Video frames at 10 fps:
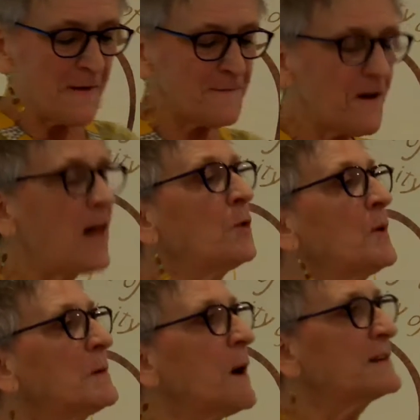
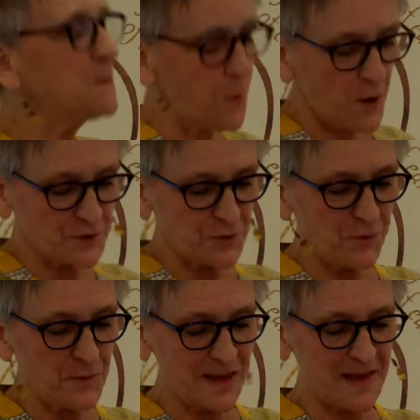Following my departure
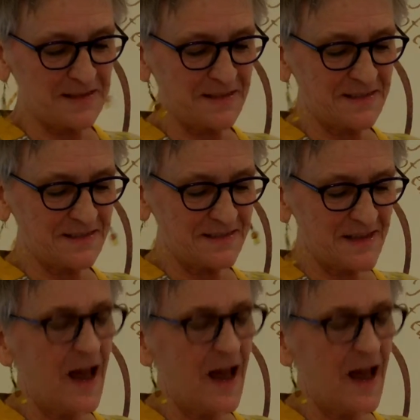from Kansas,